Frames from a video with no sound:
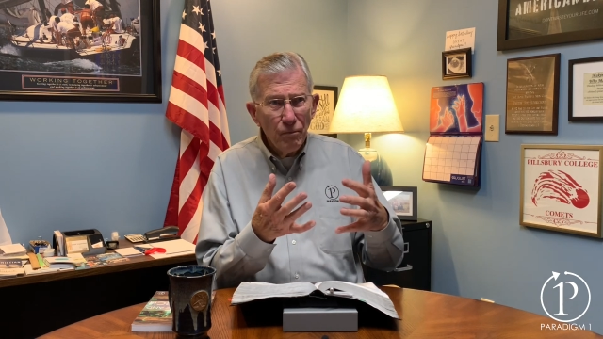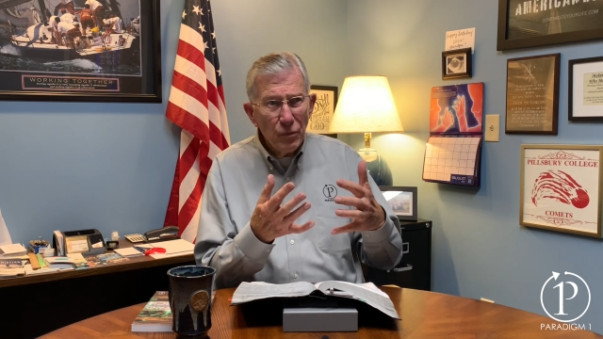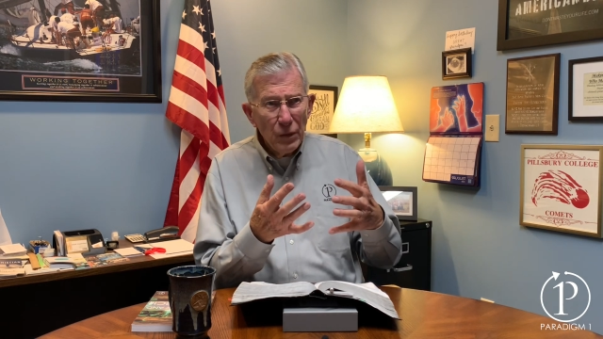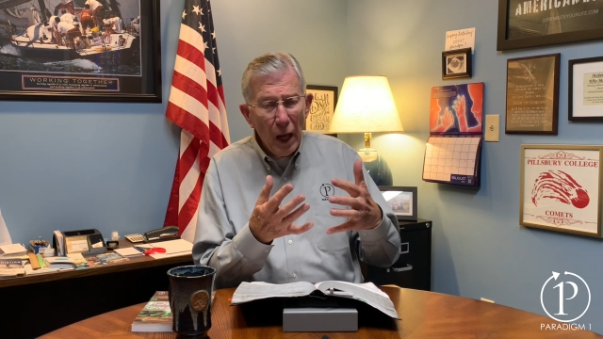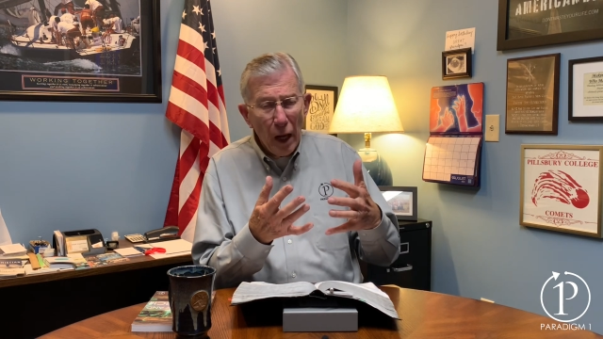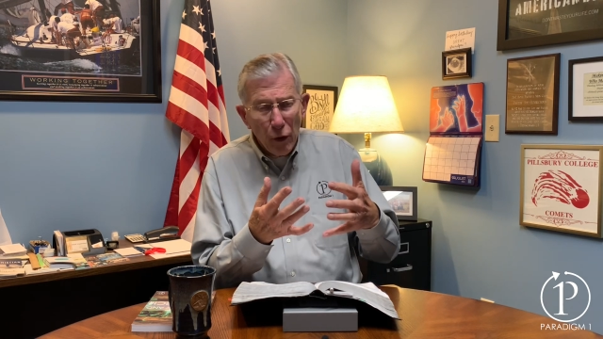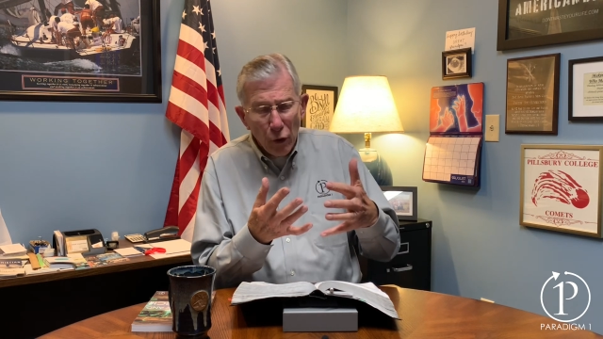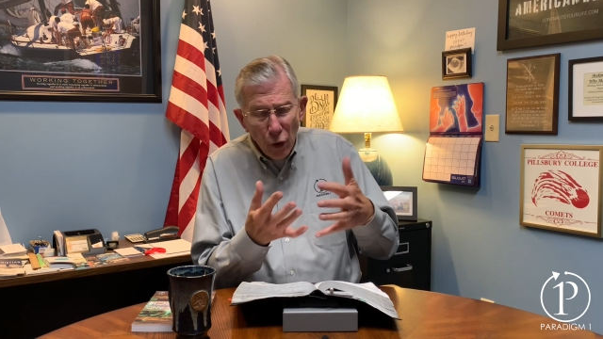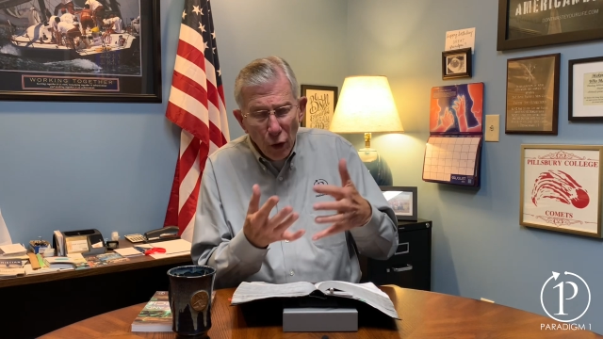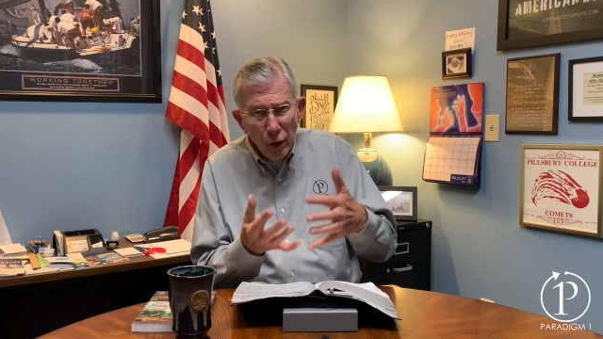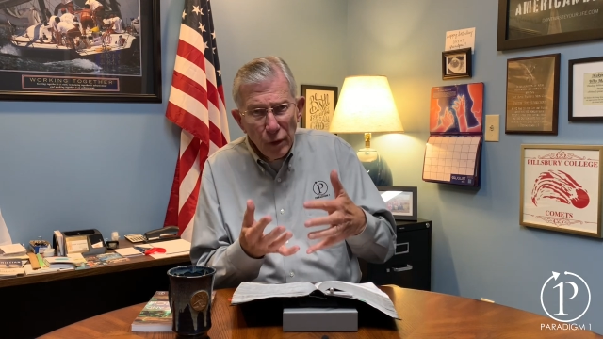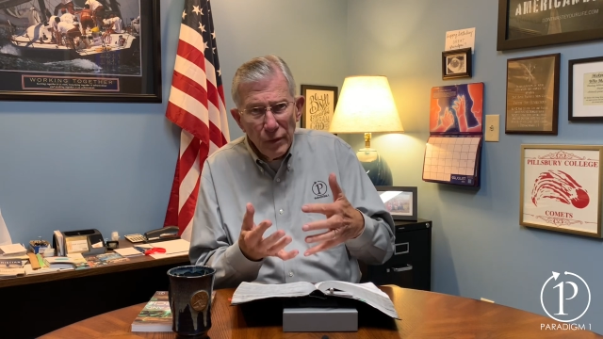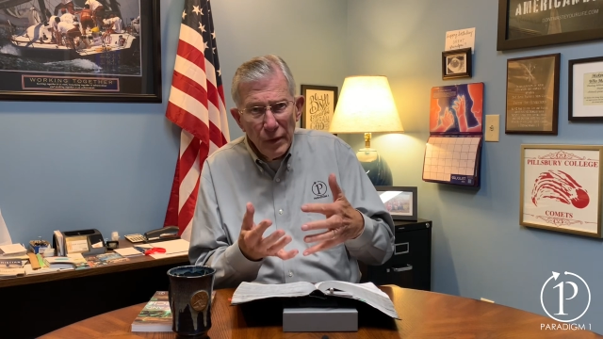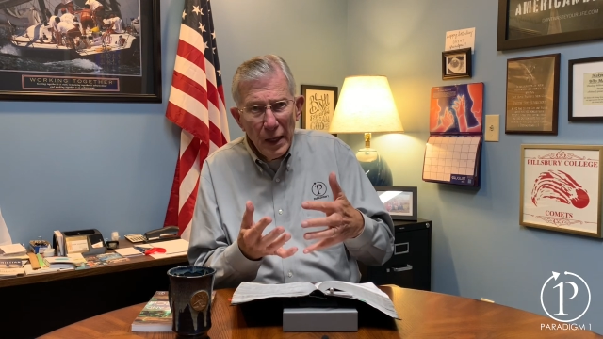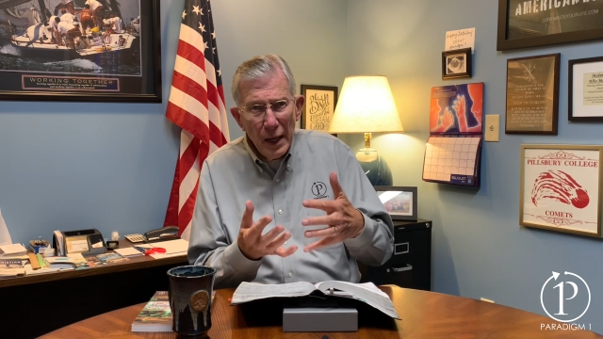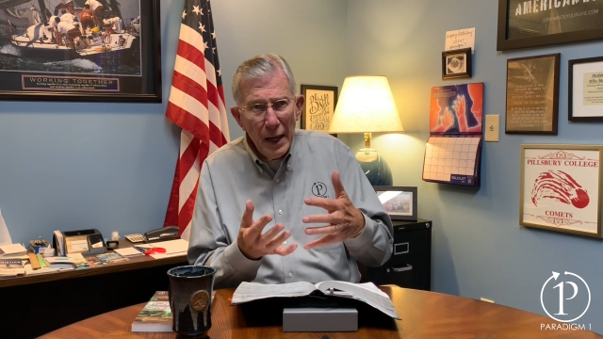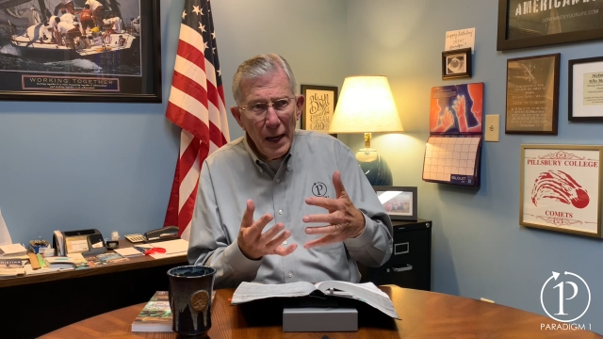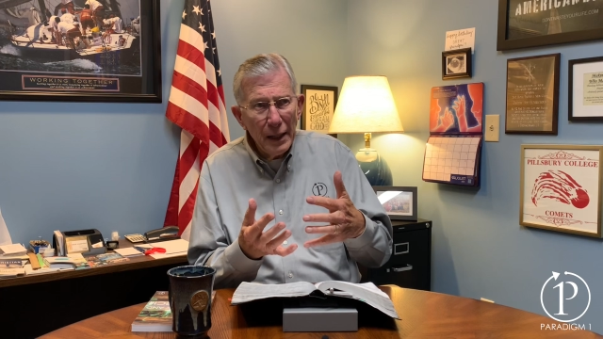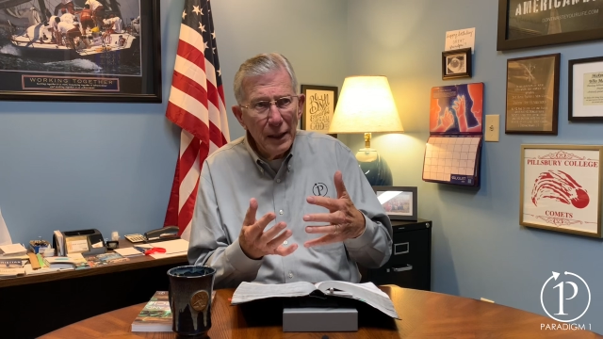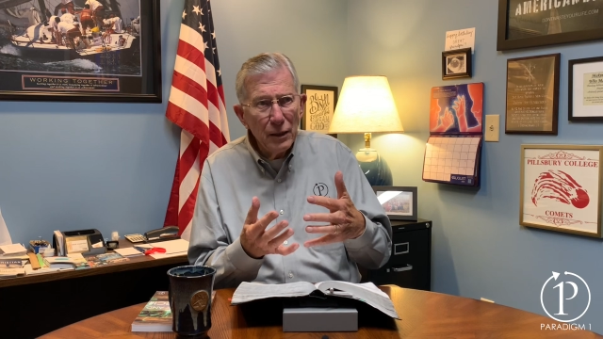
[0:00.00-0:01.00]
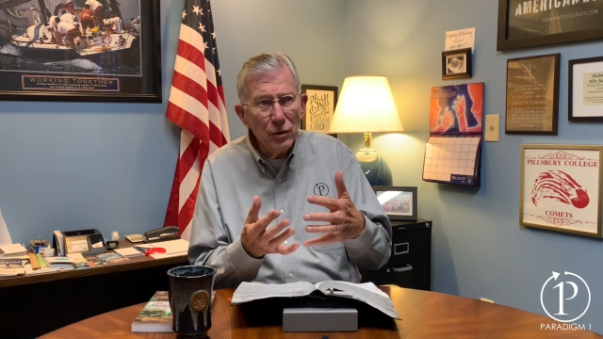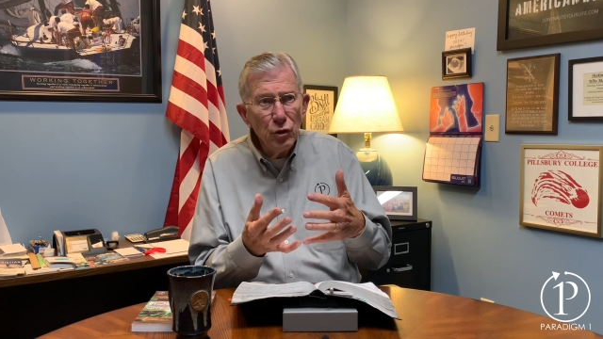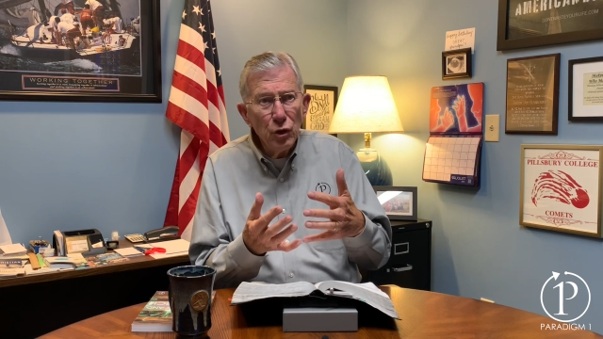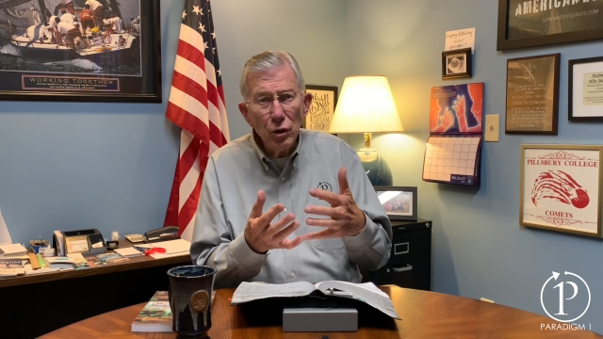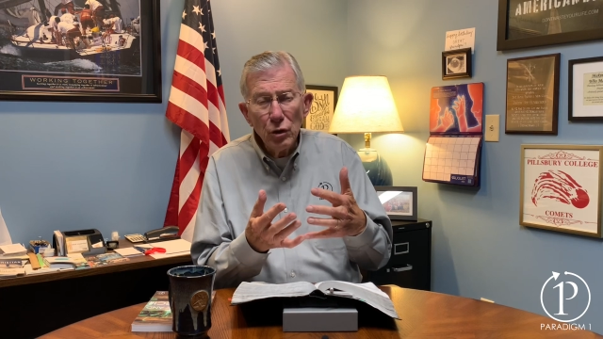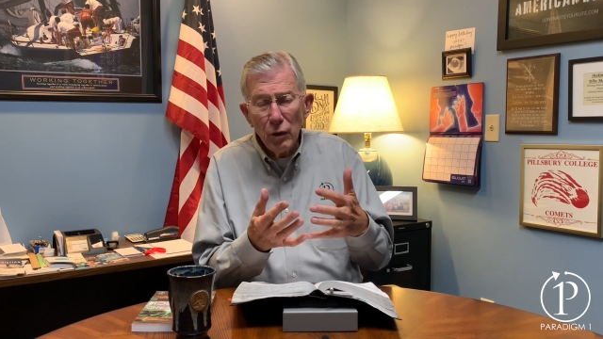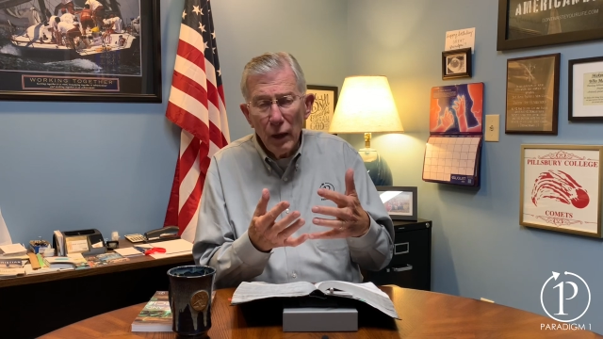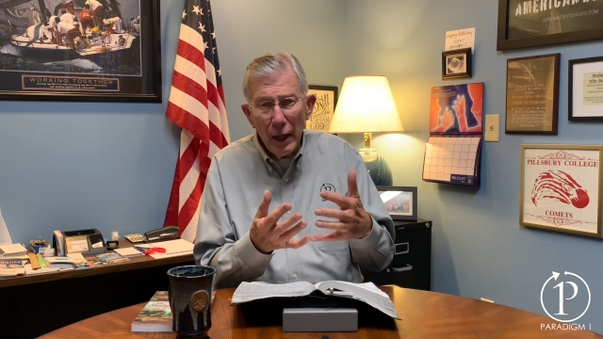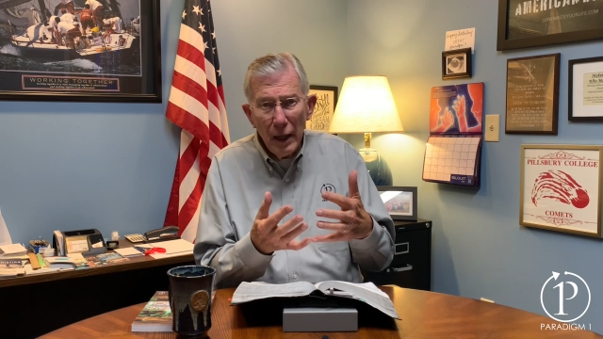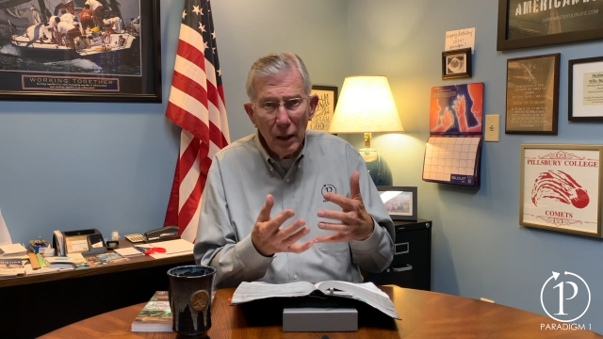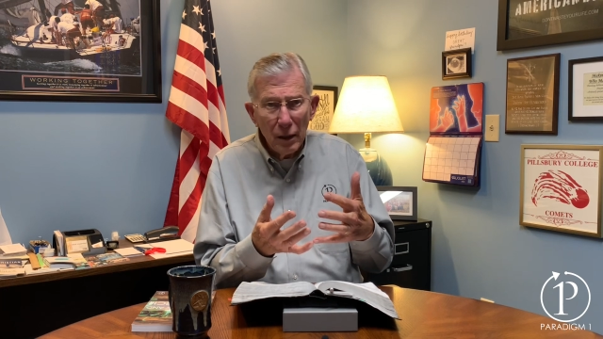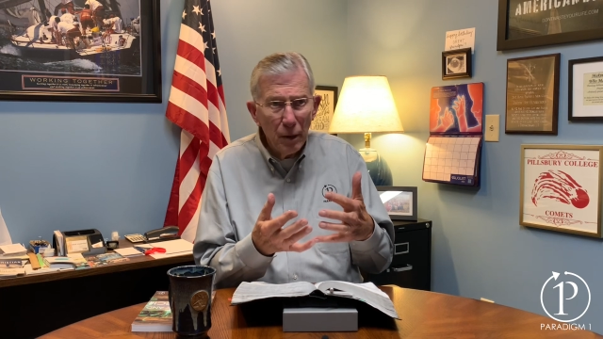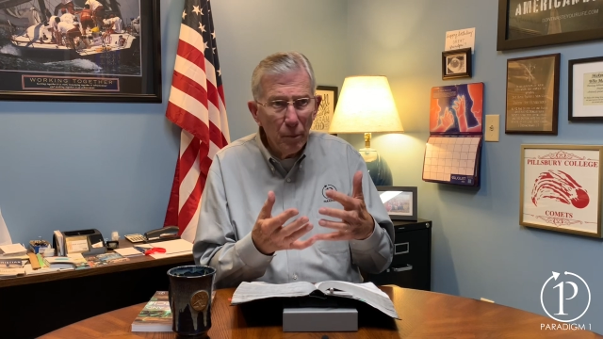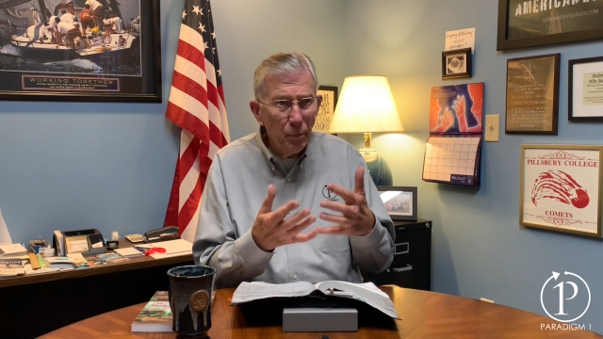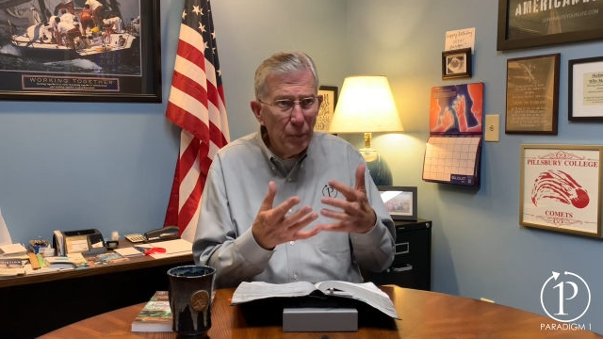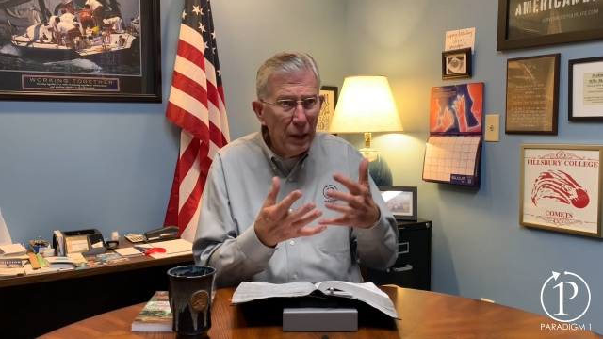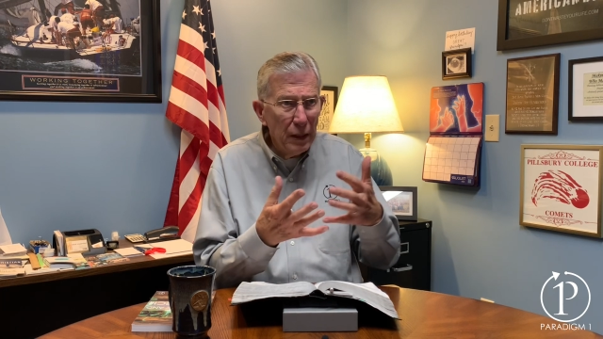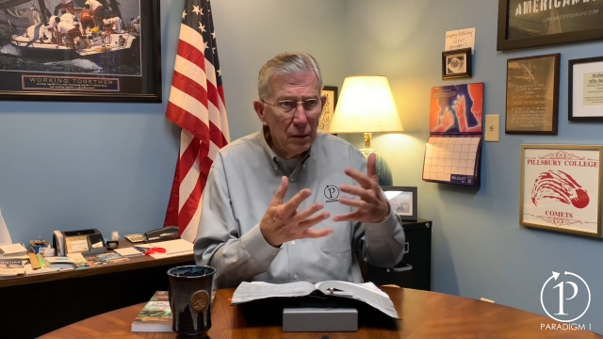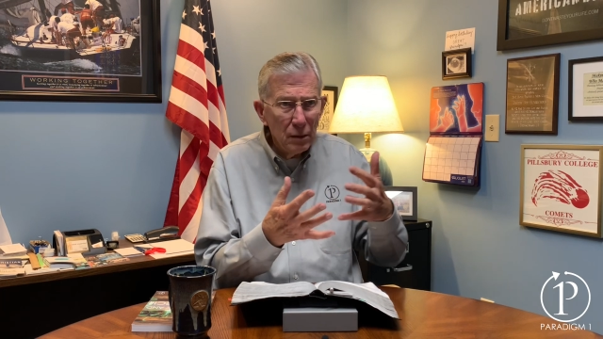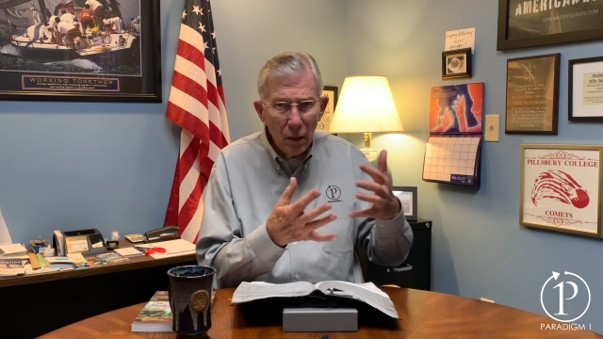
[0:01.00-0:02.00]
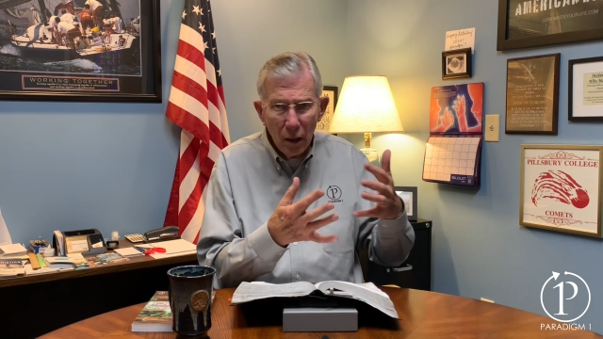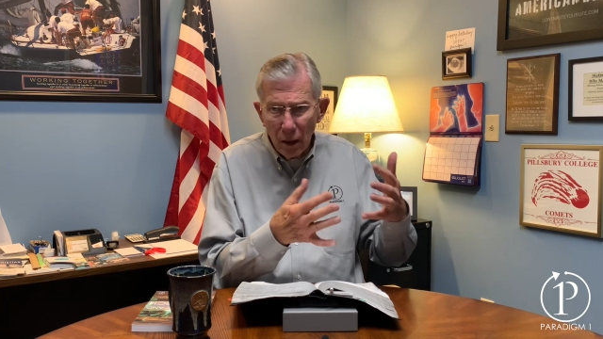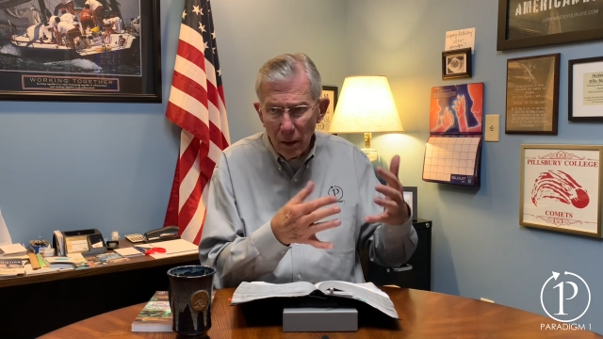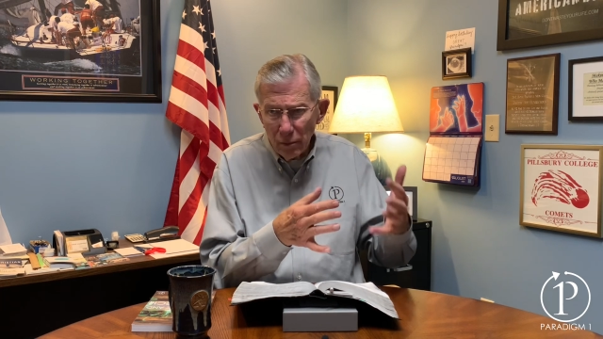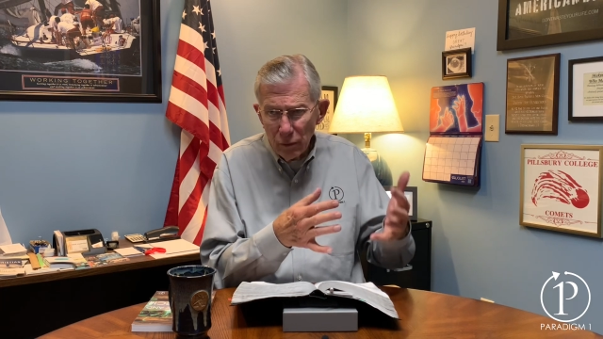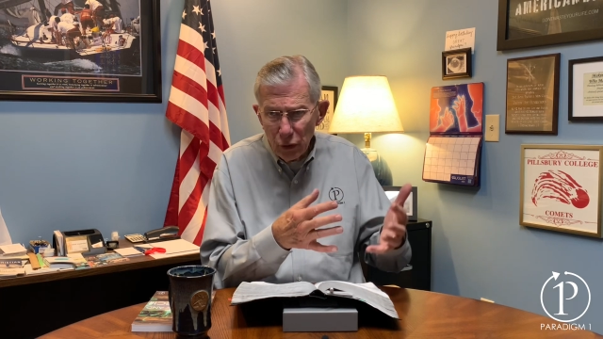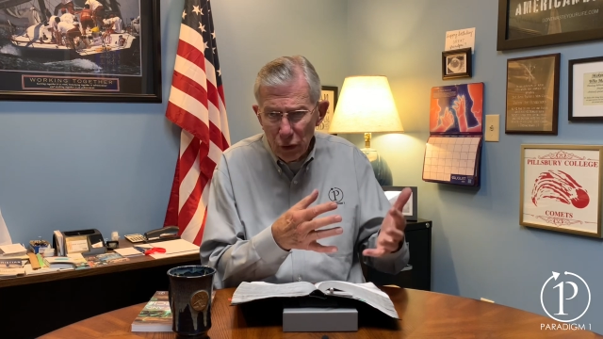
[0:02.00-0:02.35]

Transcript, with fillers: I, I heard that. And you know how the pendulum